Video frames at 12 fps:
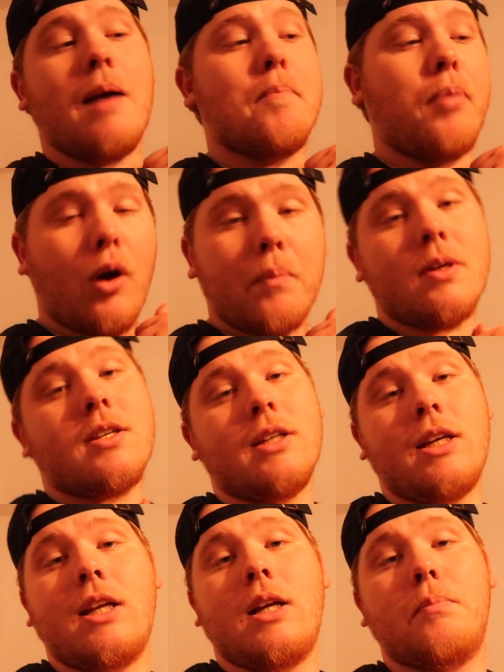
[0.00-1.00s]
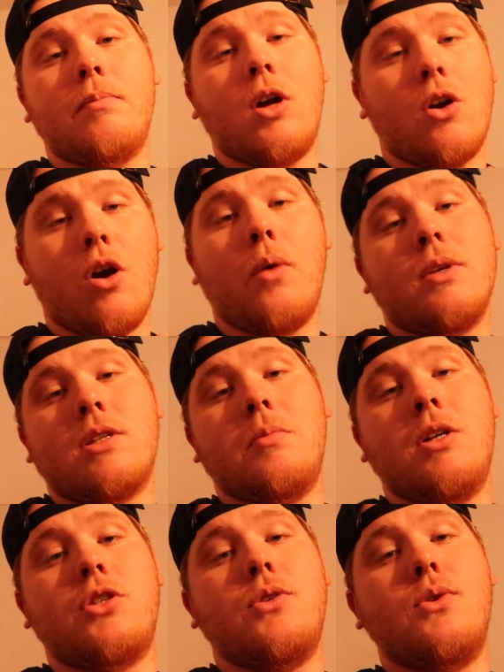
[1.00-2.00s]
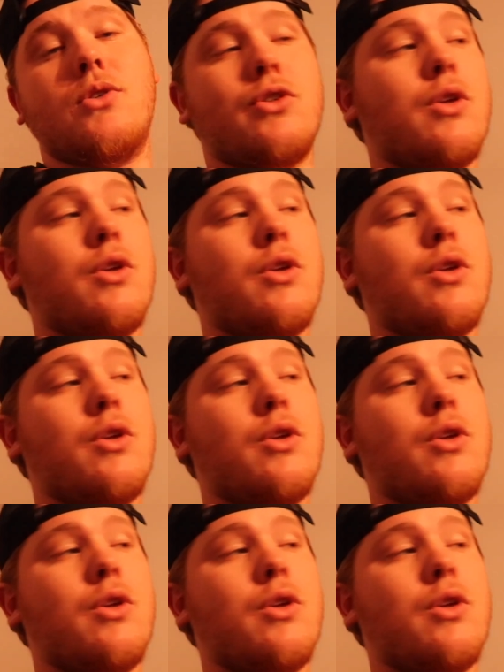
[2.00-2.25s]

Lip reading: I'm purposely getting a car with some issues